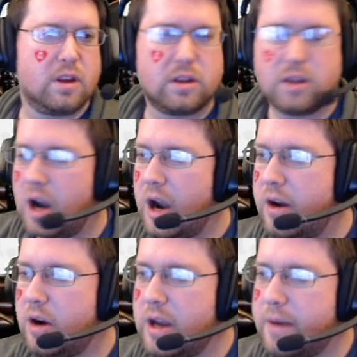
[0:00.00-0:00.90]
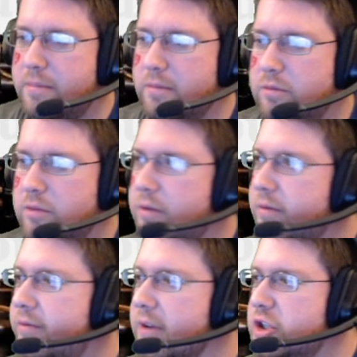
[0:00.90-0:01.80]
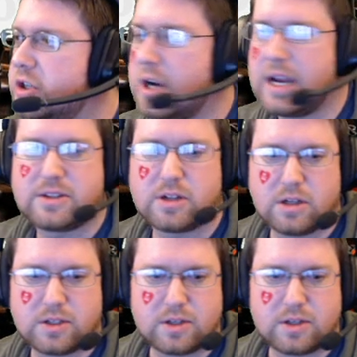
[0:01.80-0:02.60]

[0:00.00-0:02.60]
Alright, hurry up. Finish your answers.